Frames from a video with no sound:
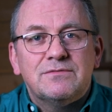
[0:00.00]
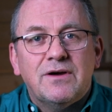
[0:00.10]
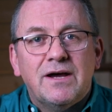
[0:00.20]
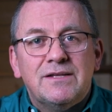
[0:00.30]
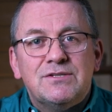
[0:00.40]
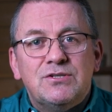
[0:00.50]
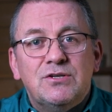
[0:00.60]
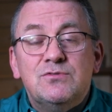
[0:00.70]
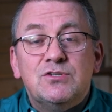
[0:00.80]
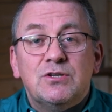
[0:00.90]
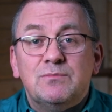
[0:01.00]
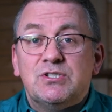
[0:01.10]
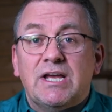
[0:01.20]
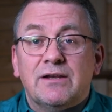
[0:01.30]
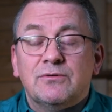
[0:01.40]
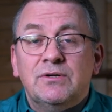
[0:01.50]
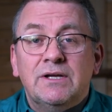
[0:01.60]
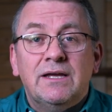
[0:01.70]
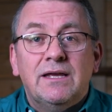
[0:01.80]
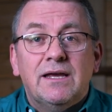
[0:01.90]
via this YouTube channel
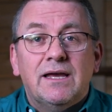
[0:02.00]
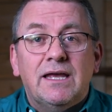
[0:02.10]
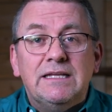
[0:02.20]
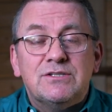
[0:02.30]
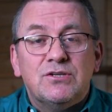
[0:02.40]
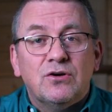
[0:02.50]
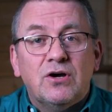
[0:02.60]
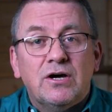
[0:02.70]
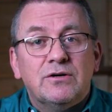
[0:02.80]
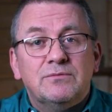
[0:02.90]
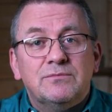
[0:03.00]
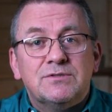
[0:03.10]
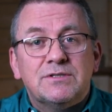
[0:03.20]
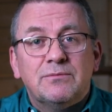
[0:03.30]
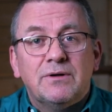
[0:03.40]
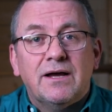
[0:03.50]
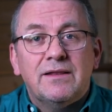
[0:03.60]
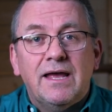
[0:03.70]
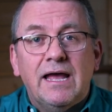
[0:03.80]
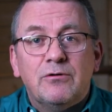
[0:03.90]
into your homes that will
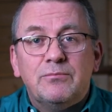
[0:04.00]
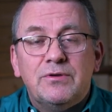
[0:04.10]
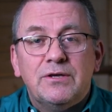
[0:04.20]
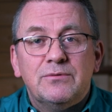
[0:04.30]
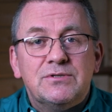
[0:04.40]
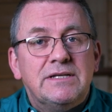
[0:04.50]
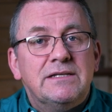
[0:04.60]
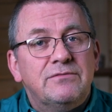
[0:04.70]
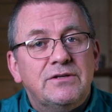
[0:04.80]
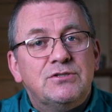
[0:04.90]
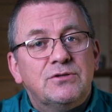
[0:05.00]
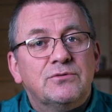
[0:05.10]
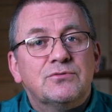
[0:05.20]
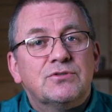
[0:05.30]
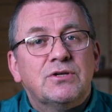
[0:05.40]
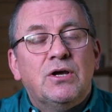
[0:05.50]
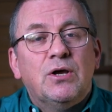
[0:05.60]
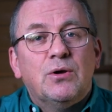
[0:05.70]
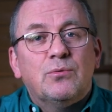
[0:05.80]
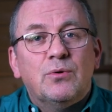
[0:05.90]
either help you as individuals,
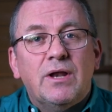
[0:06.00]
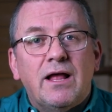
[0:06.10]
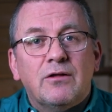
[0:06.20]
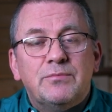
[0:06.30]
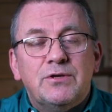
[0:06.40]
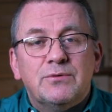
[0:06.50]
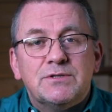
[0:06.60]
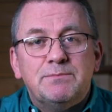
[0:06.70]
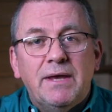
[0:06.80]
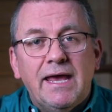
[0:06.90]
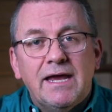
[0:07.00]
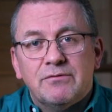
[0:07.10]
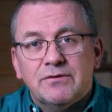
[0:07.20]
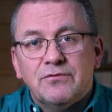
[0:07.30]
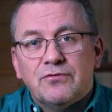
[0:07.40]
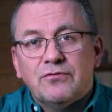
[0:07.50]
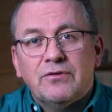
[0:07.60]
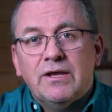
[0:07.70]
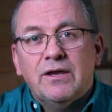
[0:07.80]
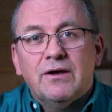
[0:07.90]
will help you as parents,
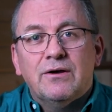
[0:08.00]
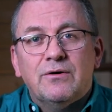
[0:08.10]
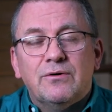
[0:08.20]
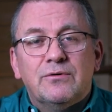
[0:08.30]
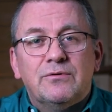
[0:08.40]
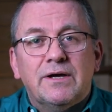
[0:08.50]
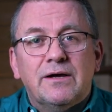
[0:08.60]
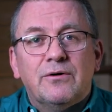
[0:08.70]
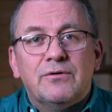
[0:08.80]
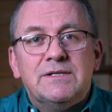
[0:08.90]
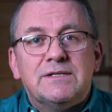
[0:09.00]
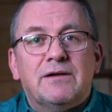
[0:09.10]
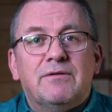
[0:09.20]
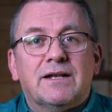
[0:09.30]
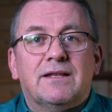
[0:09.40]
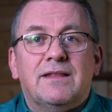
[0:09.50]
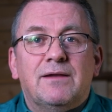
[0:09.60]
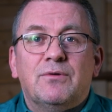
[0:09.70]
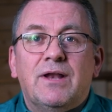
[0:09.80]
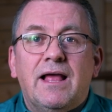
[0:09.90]
or indirectly
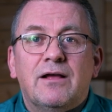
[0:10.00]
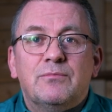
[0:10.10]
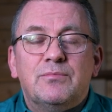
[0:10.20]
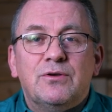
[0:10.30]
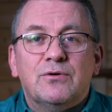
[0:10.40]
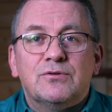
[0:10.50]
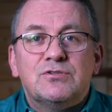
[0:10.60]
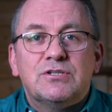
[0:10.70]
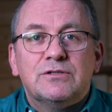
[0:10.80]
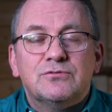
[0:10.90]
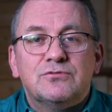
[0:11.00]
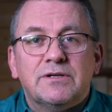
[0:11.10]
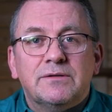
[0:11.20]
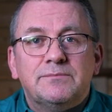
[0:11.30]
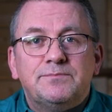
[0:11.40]
then will help your children.